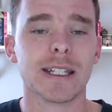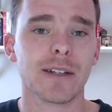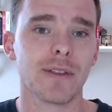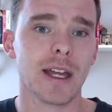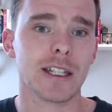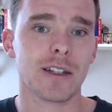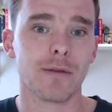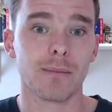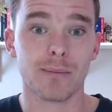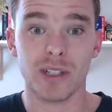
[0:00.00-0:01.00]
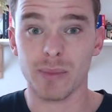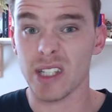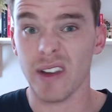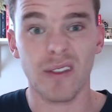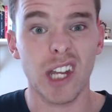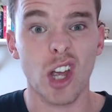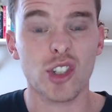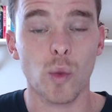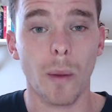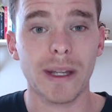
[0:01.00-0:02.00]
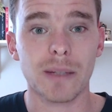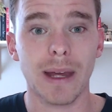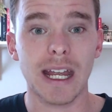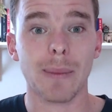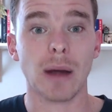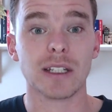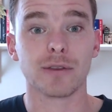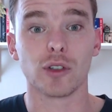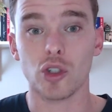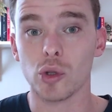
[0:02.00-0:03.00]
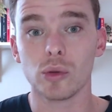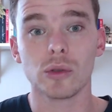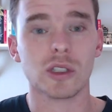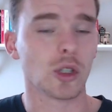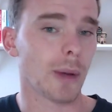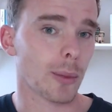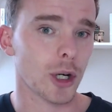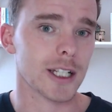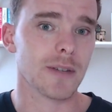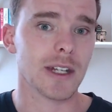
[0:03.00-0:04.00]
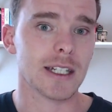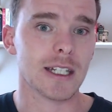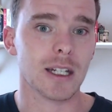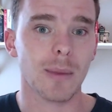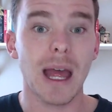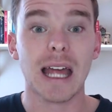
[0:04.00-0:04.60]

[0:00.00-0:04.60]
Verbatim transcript: If there's specific videos you want me to make about different tools or my productivity system,